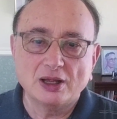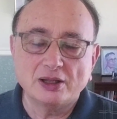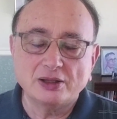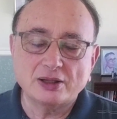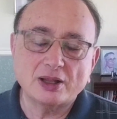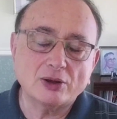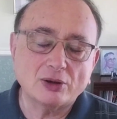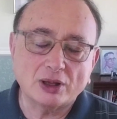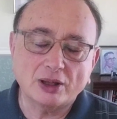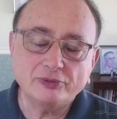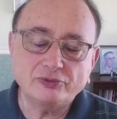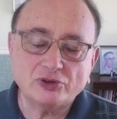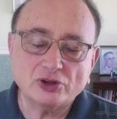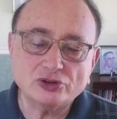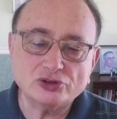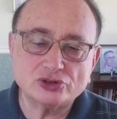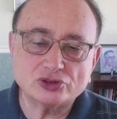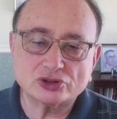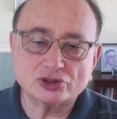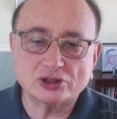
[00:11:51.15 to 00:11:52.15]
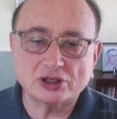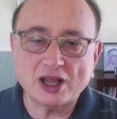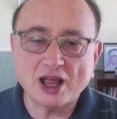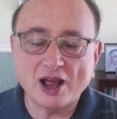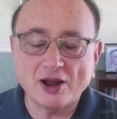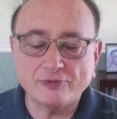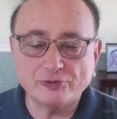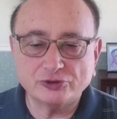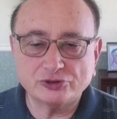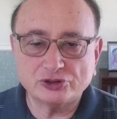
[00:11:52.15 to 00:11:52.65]
Now, I've just
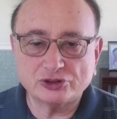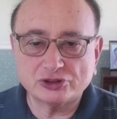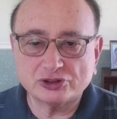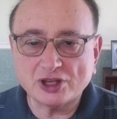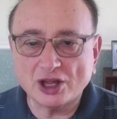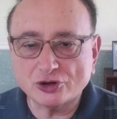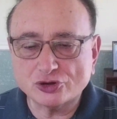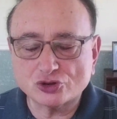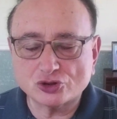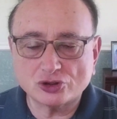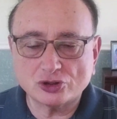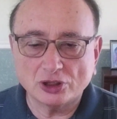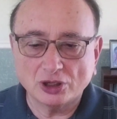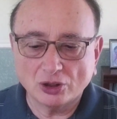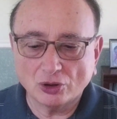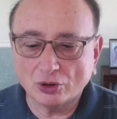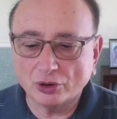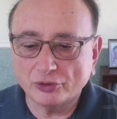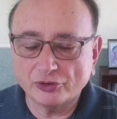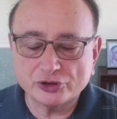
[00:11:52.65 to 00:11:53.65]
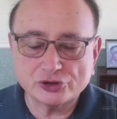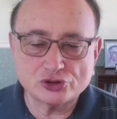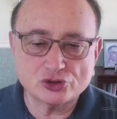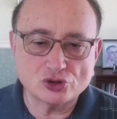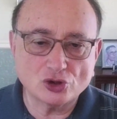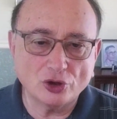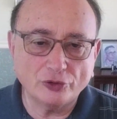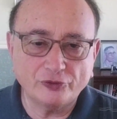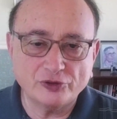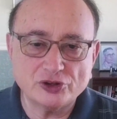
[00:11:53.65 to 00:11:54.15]
touched on the
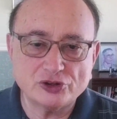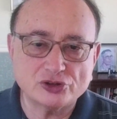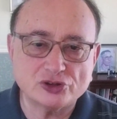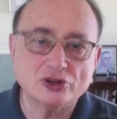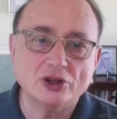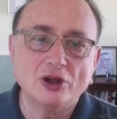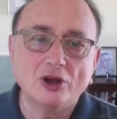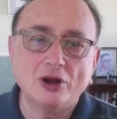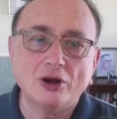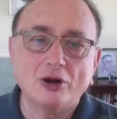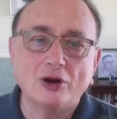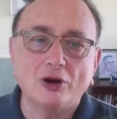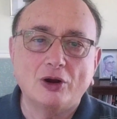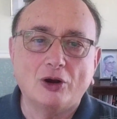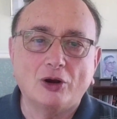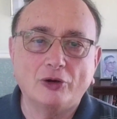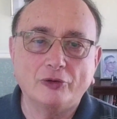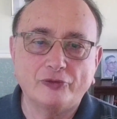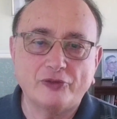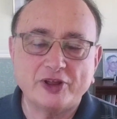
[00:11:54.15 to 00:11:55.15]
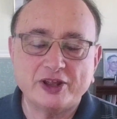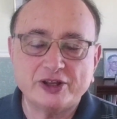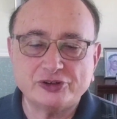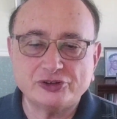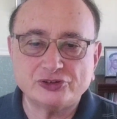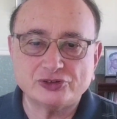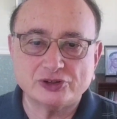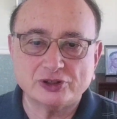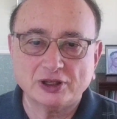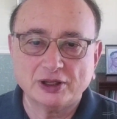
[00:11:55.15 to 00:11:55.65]
surface of
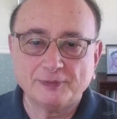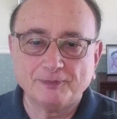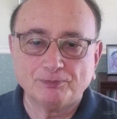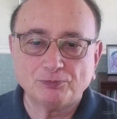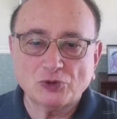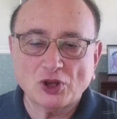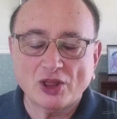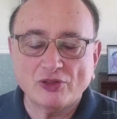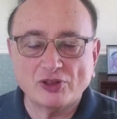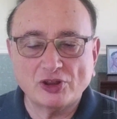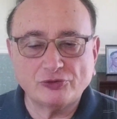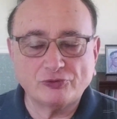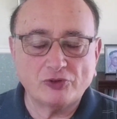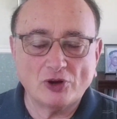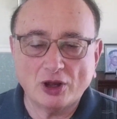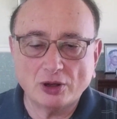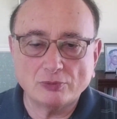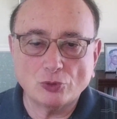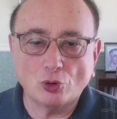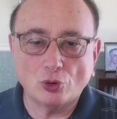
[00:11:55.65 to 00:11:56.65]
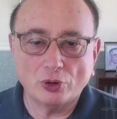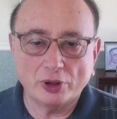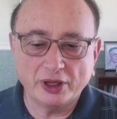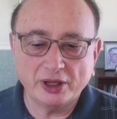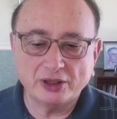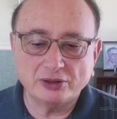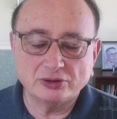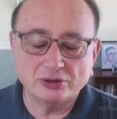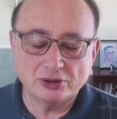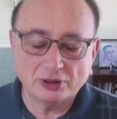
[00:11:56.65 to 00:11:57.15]
this. There's far more
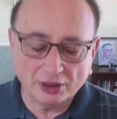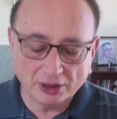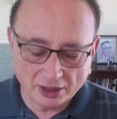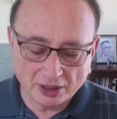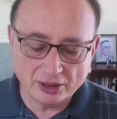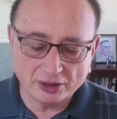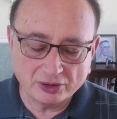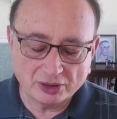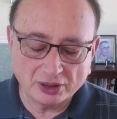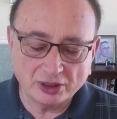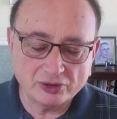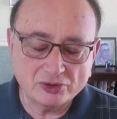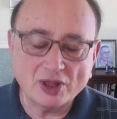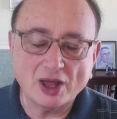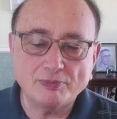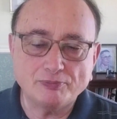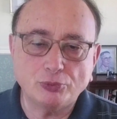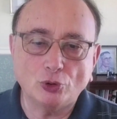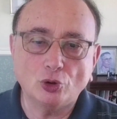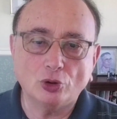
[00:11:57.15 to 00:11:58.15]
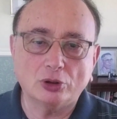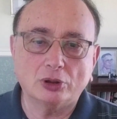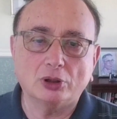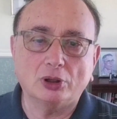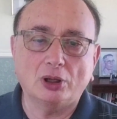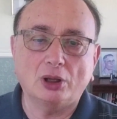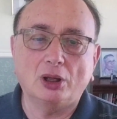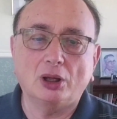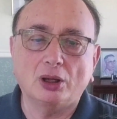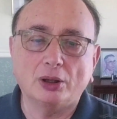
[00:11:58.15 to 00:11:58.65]
in that book,
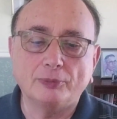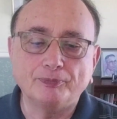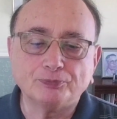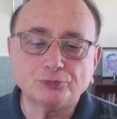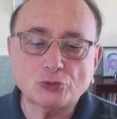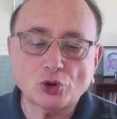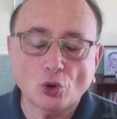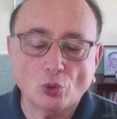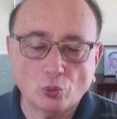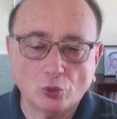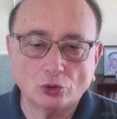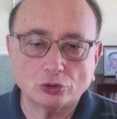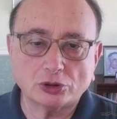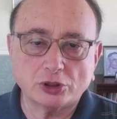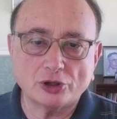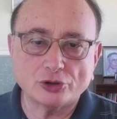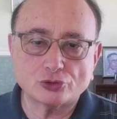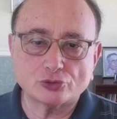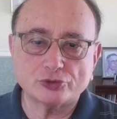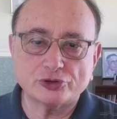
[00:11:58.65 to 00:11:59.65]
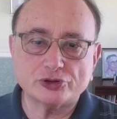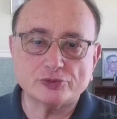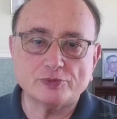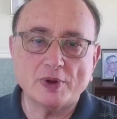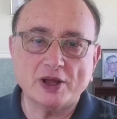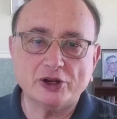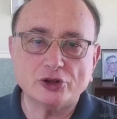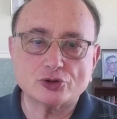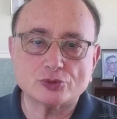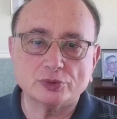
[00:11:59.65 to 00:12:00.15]
World-Class Risk
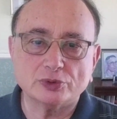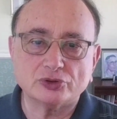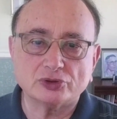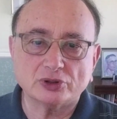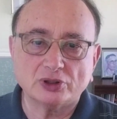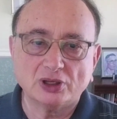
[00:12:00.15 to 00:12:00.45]
Management.